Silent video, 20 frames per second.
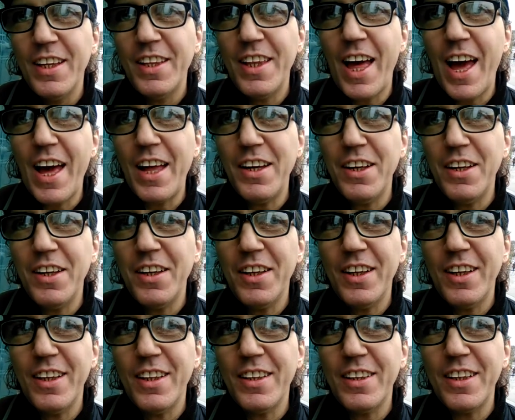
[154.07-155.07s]
that
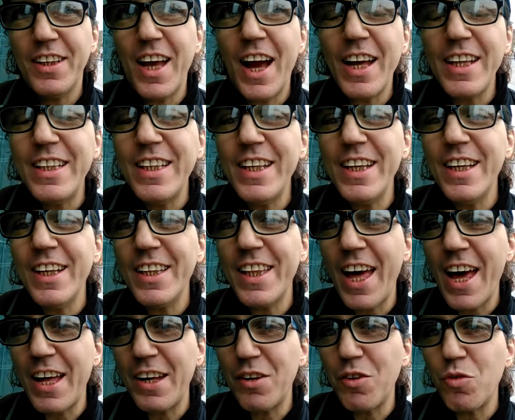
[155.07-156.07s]
the idea
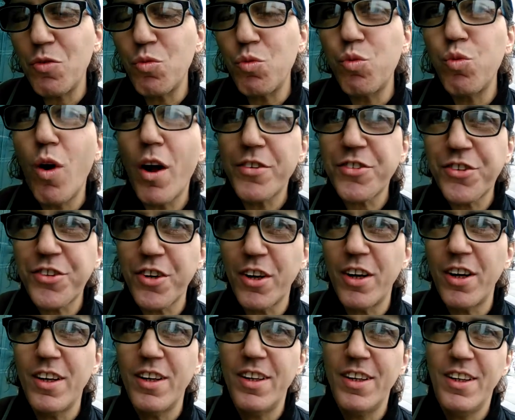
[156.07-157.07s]
that
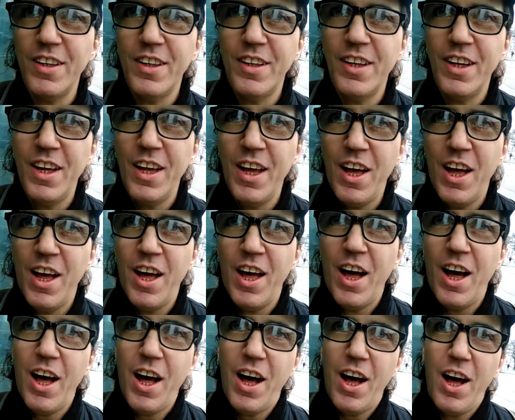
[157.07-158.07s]
Russia,
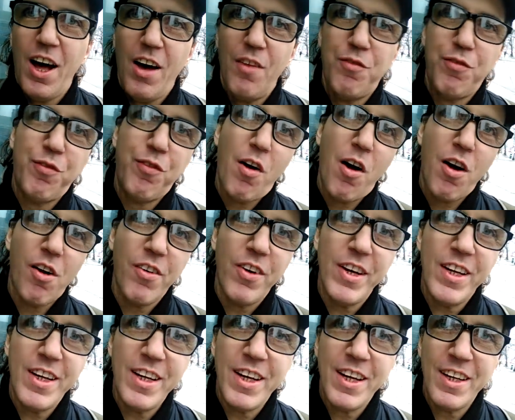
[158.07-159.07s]
a
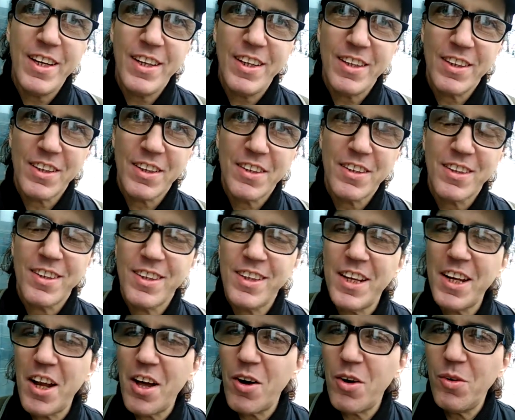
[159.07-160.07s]
foreign,
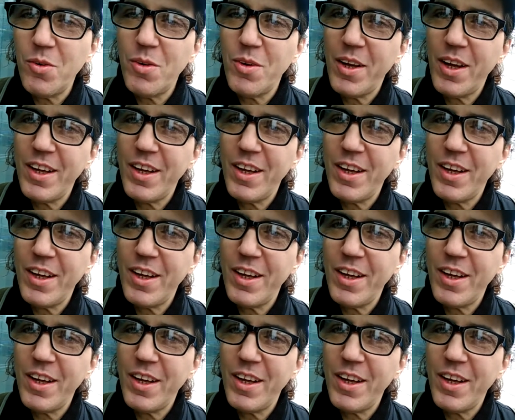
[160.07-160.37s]
you know,